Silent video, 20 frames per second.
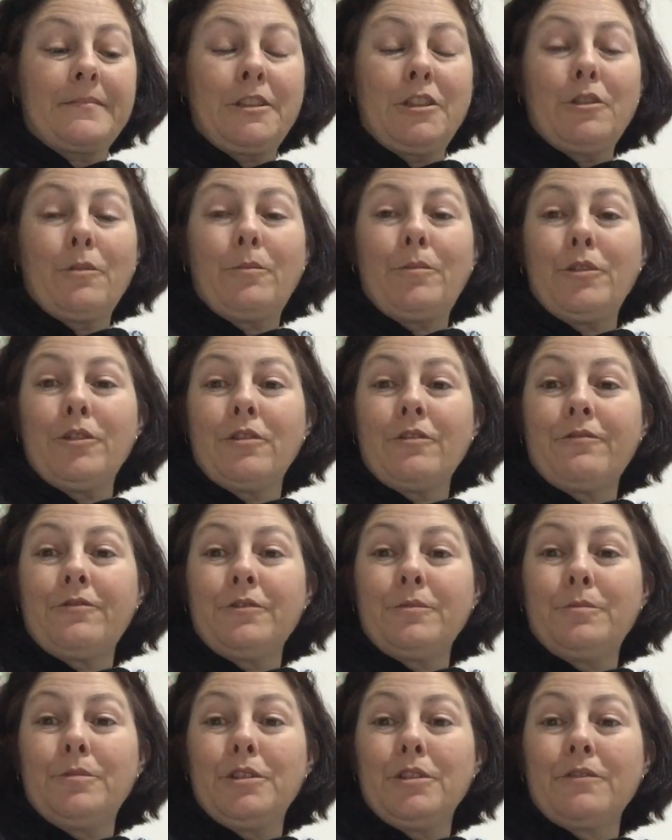You're a
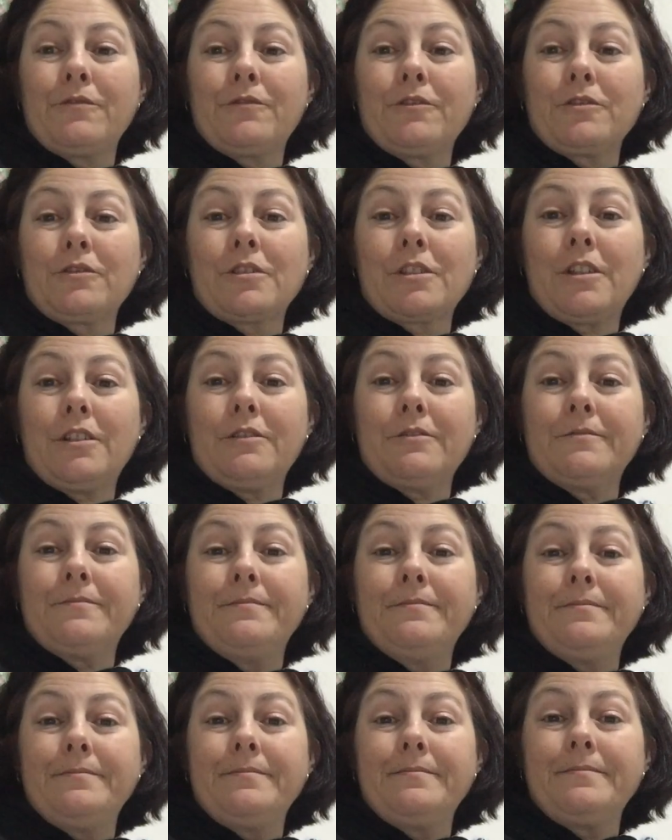beautiful, beautiful soul.
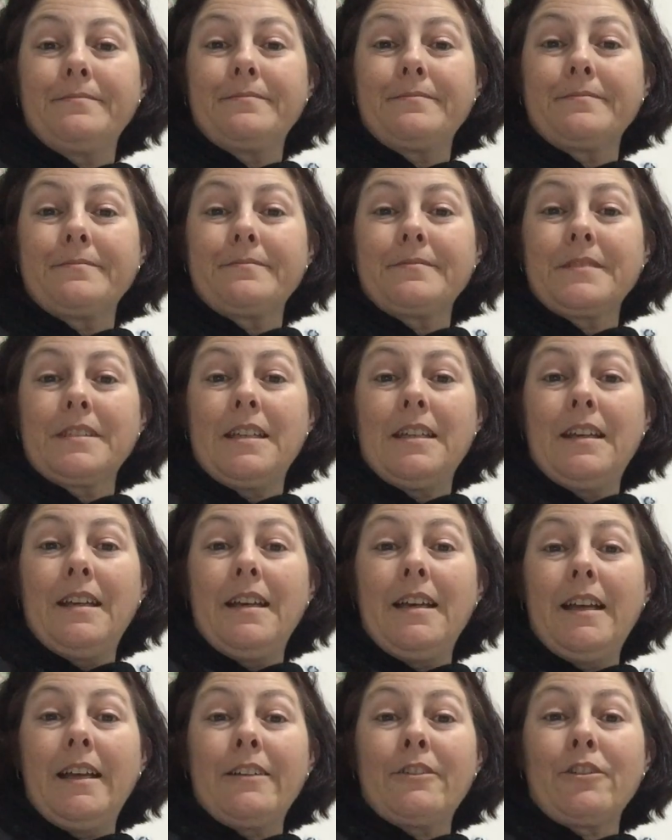
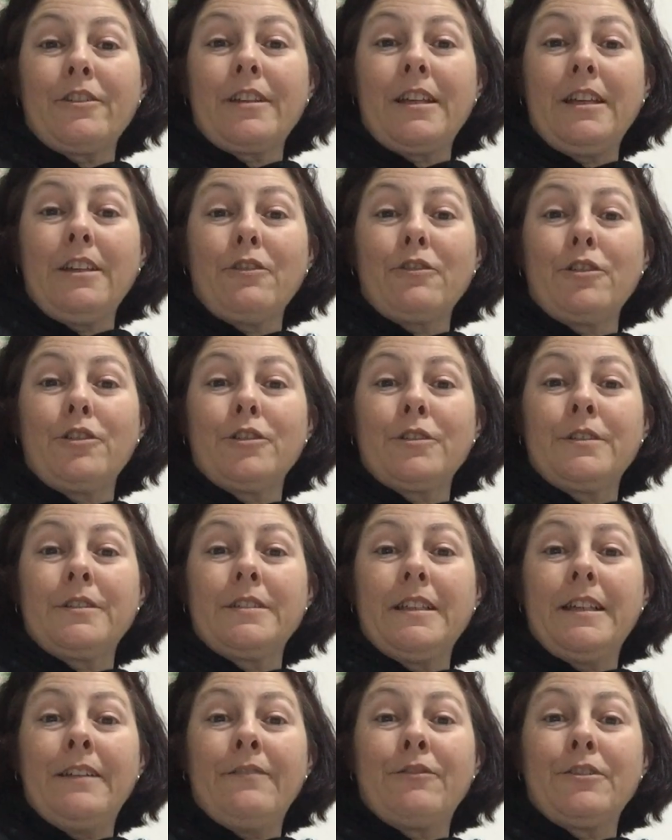And I thank
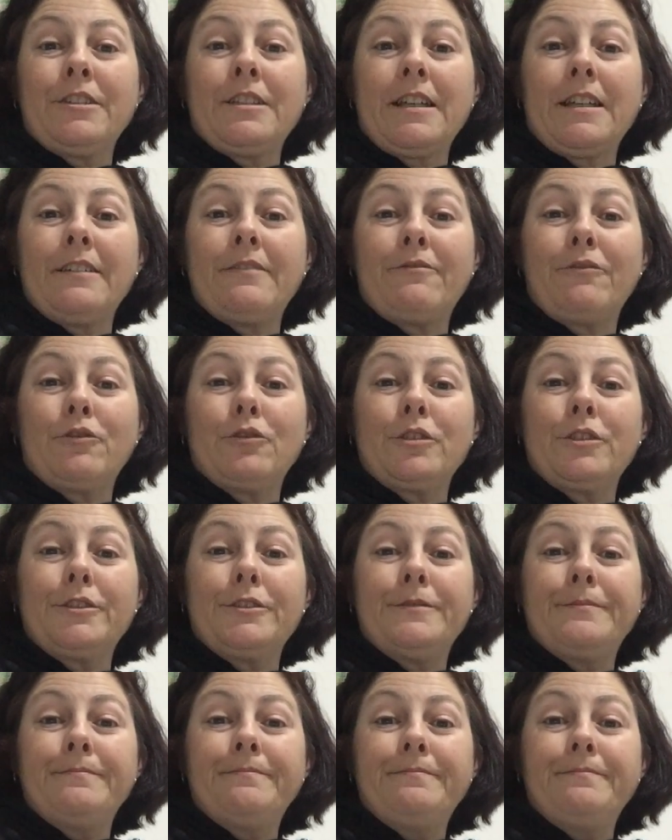God every day for
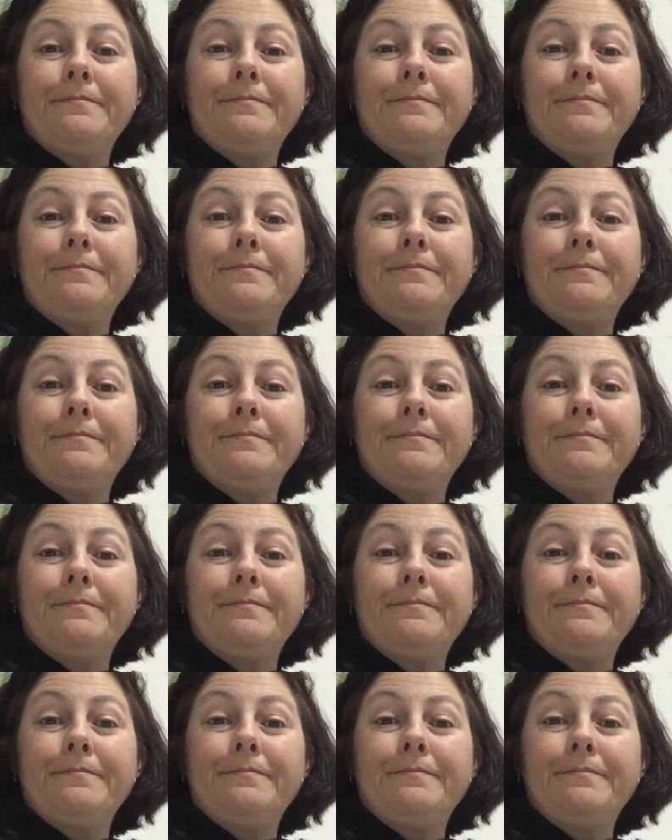you.